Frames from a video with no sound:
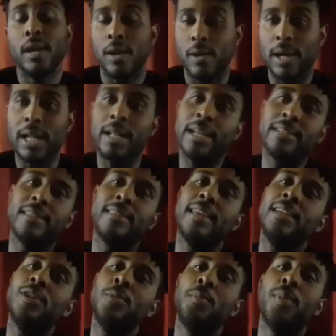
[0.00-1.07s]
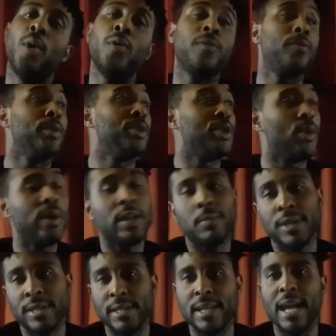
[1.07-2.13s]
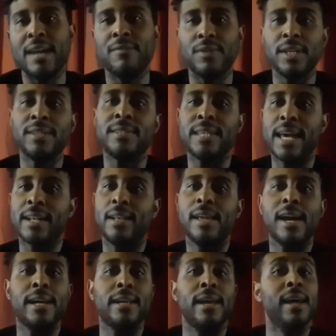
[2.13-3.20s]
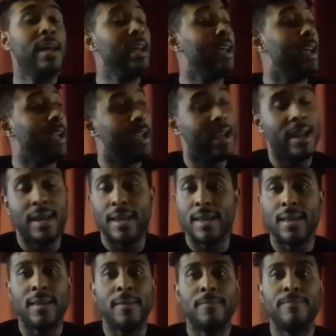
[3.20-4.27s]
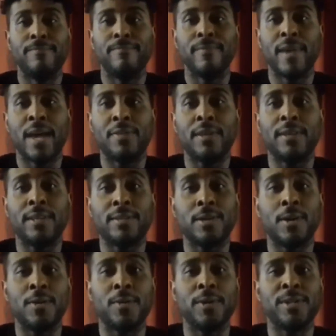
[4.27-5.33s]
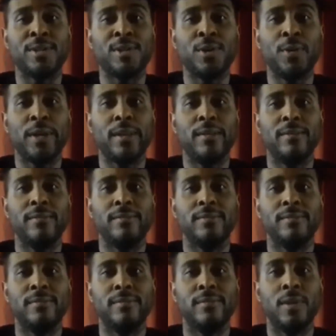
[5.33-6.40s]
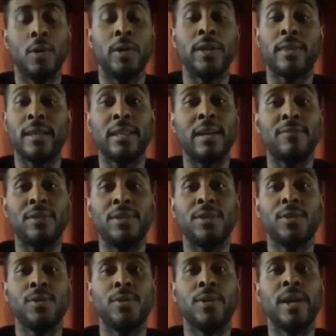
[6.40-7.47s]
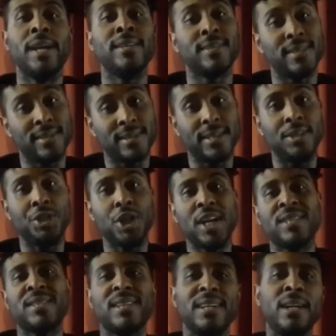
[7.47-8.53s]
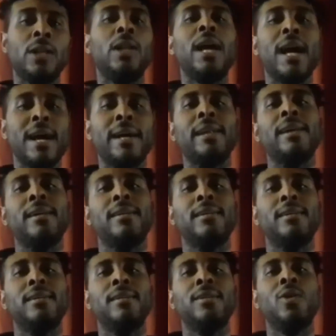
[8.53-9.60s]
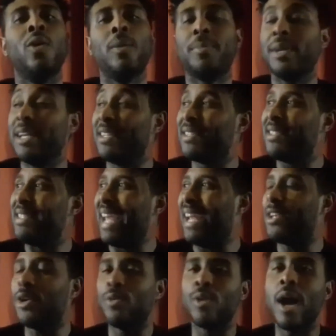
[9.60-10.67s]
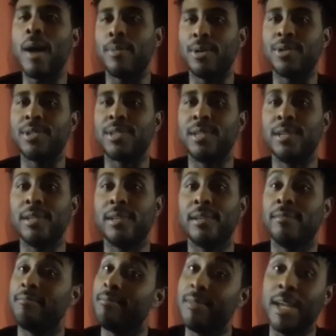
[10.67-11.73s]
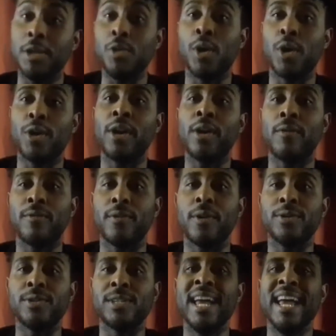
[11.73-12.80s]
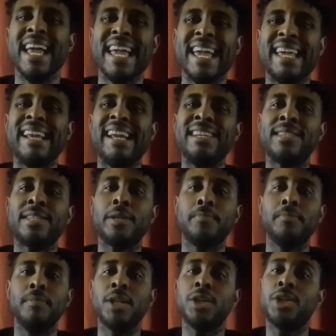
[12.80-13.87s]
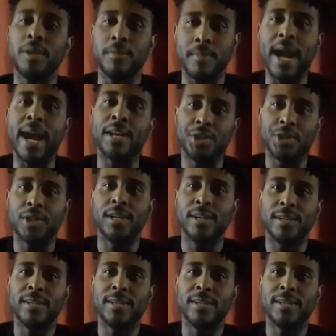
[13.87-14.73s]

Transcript: All right, I'd like to thank you both for joining me tonight via satellite. I think that's all there is to it. Only thing left to do is to see Justin Klein go up against Daniel Roberts, and you heard it here first, in a submission match